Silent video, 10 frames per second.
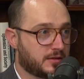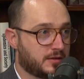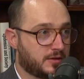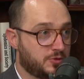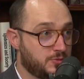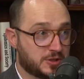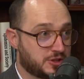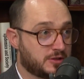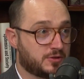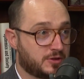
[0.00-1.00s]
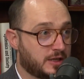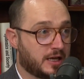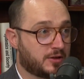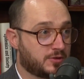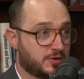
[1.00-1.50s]
new machine learning
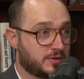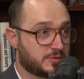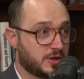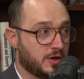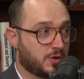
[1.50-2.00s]
algorithms,